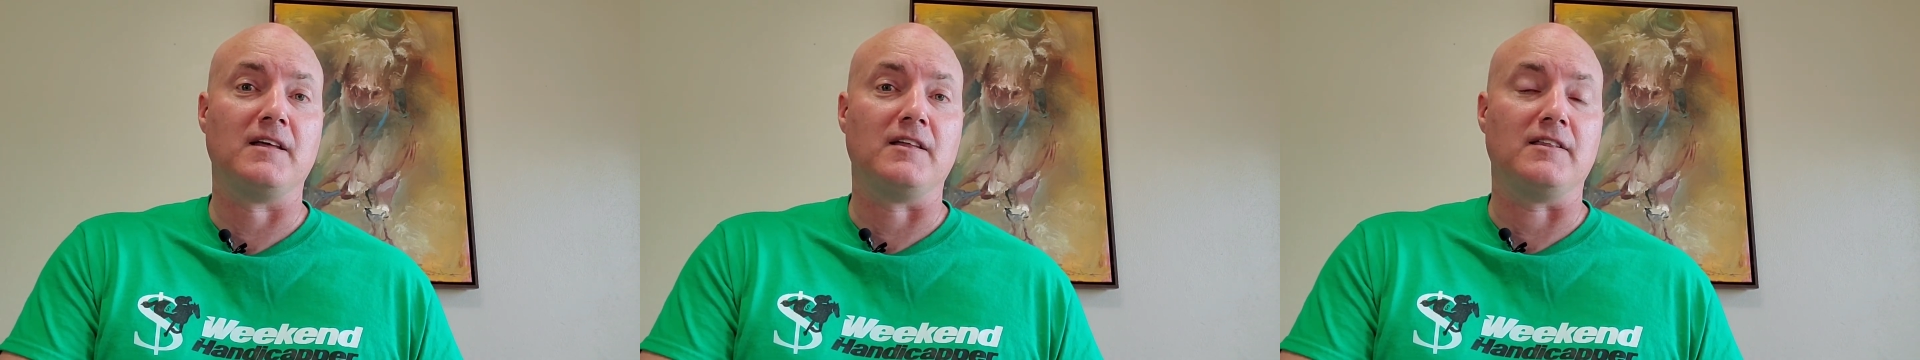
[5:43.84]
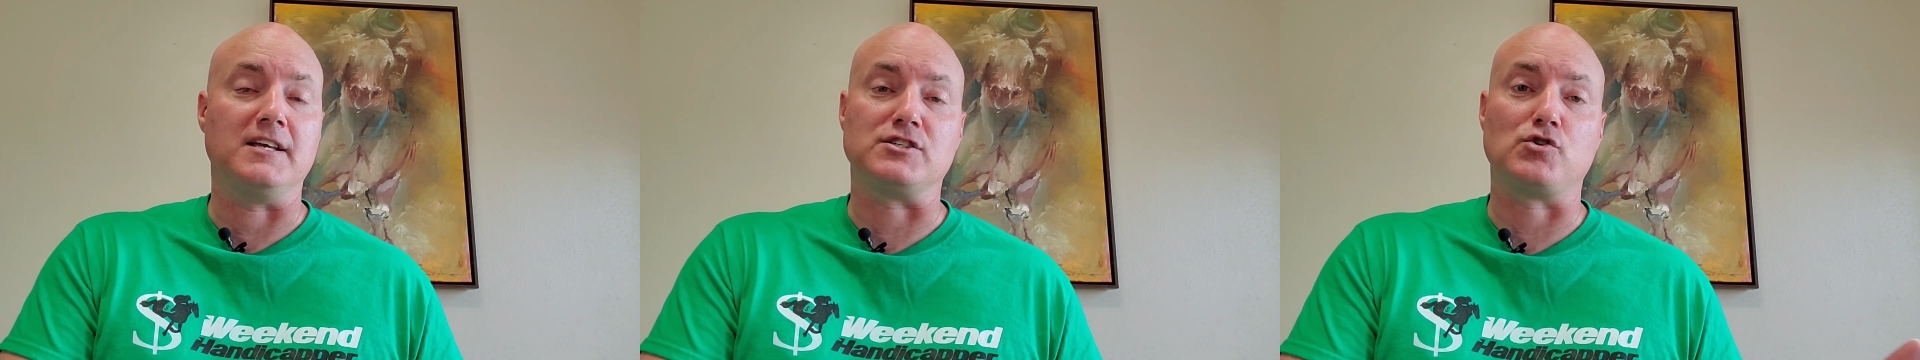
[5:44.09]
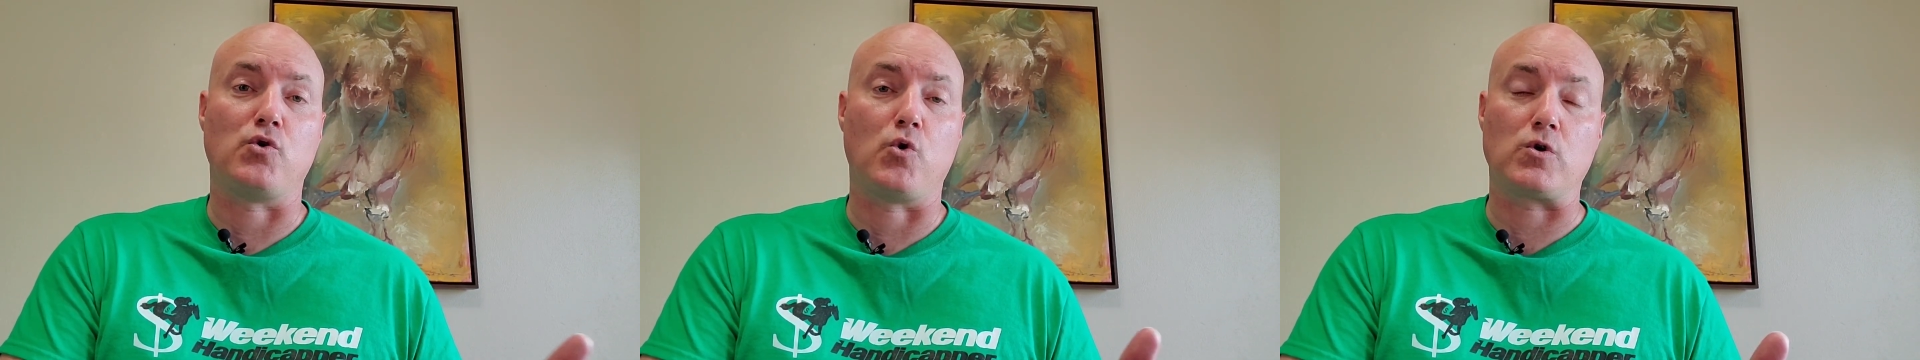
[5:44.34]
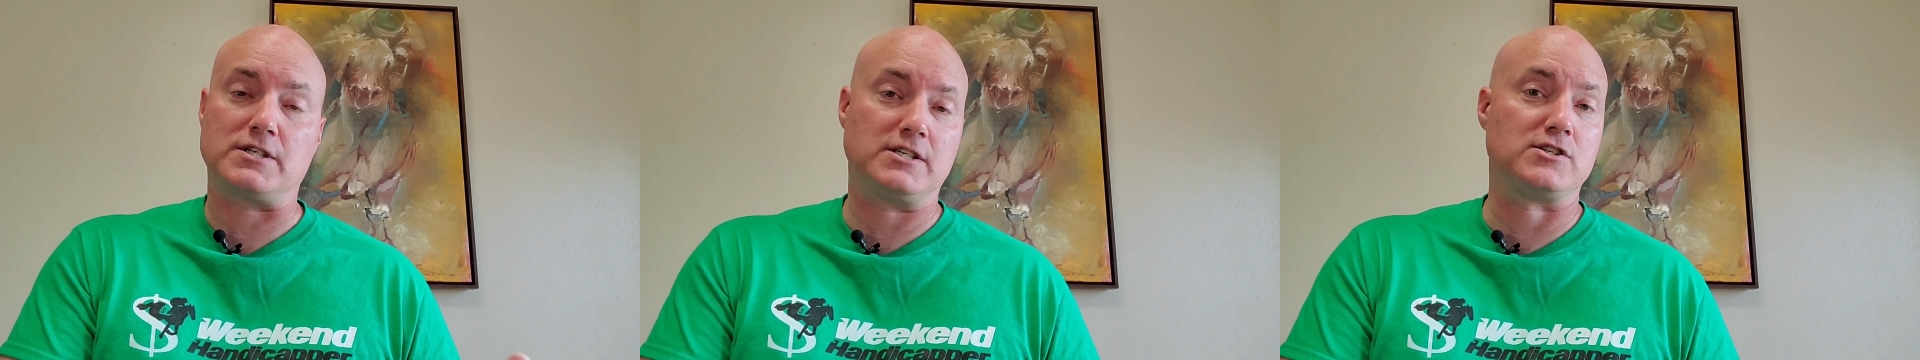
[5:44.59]
these
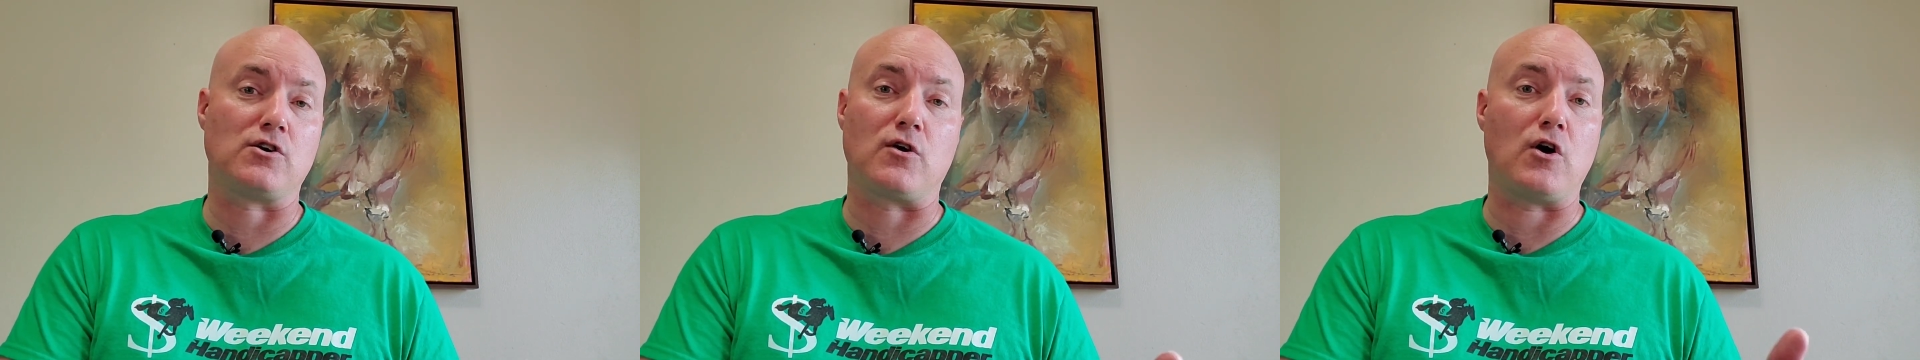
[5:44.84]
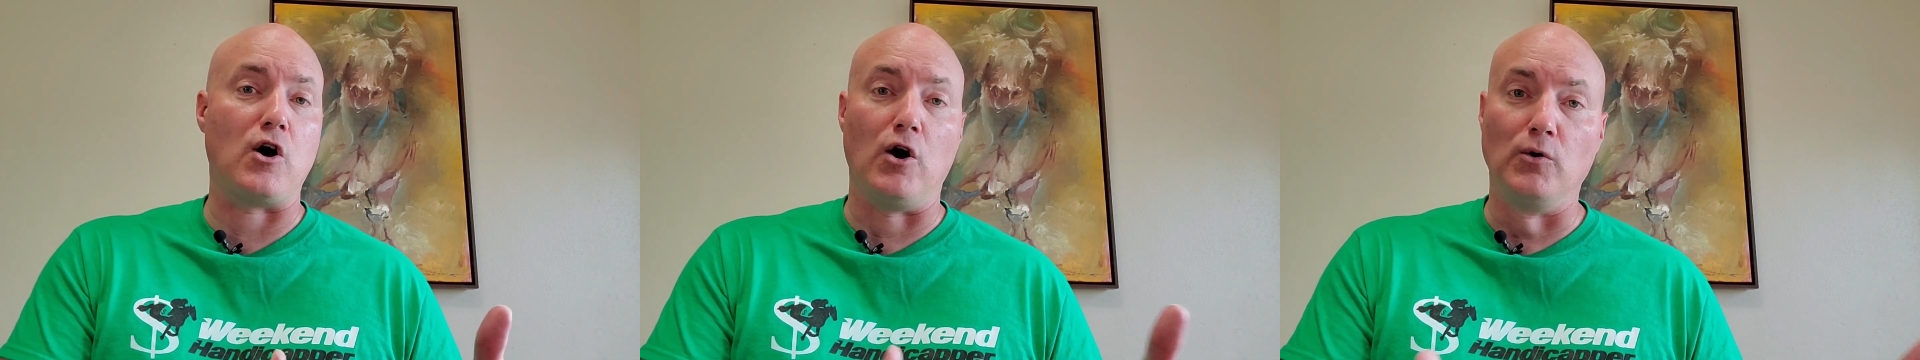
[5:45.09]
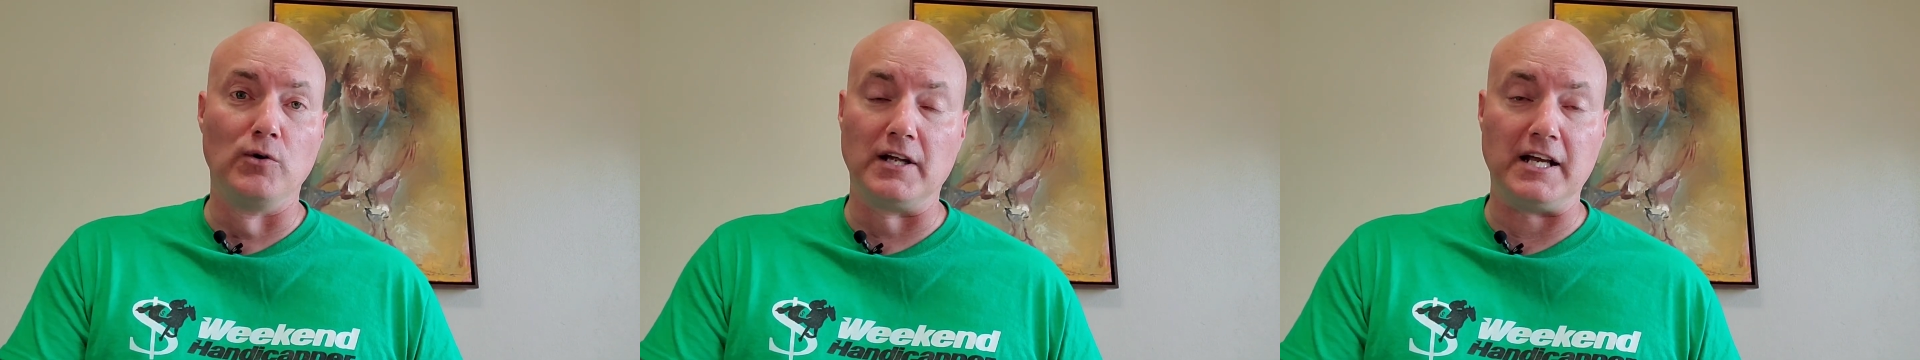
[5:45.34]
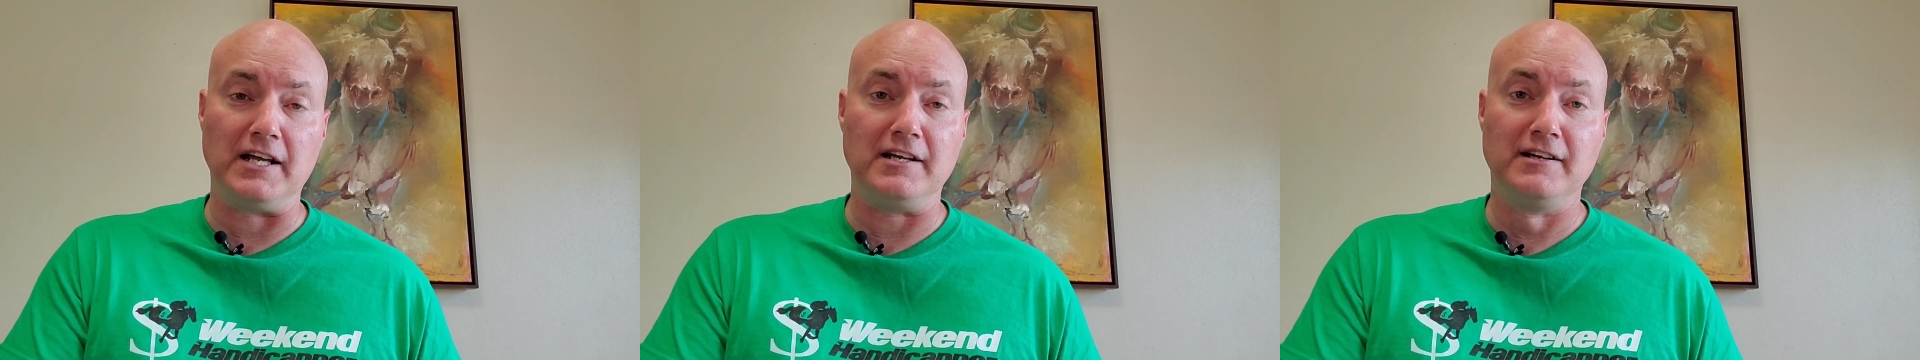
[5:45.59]
horses are
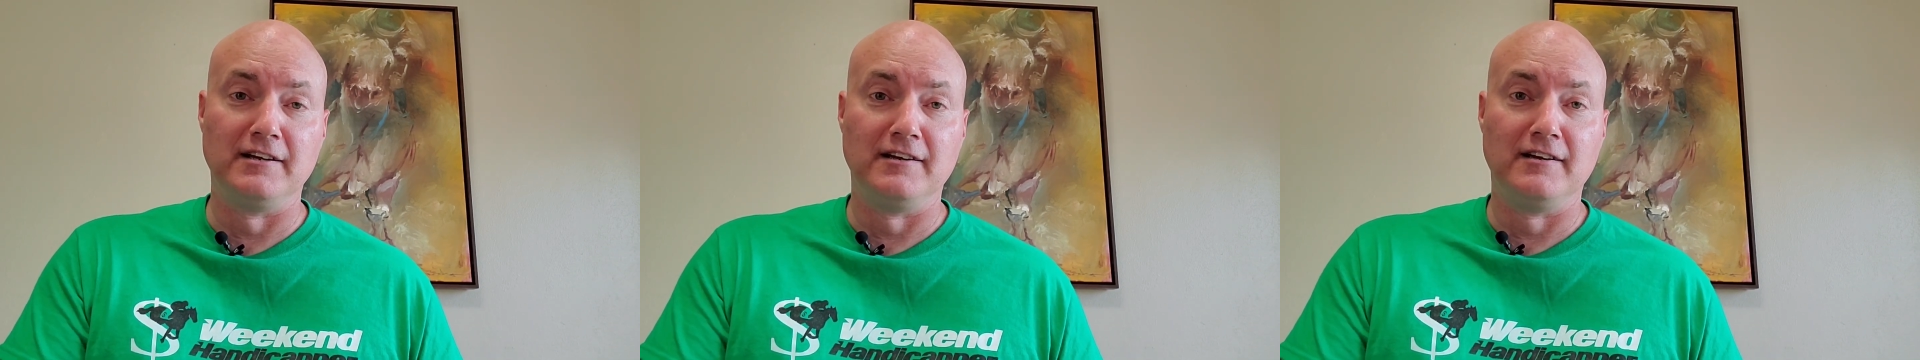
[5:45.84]
only